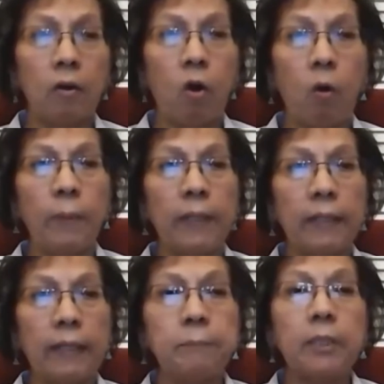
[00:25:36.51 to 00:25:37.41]

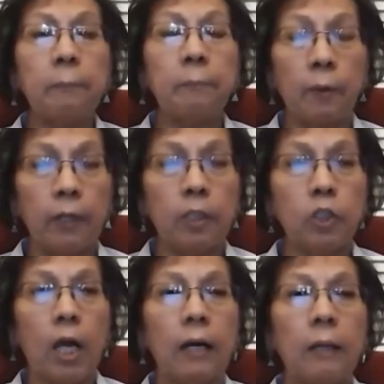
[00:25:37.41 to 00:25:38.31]
opening up temporary
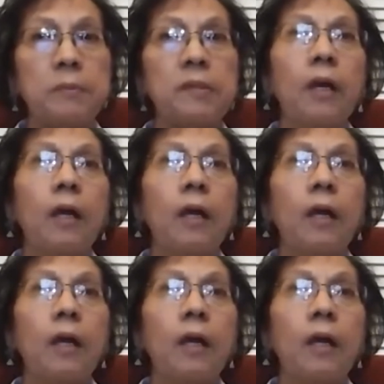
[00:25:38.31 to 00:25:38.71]
jobs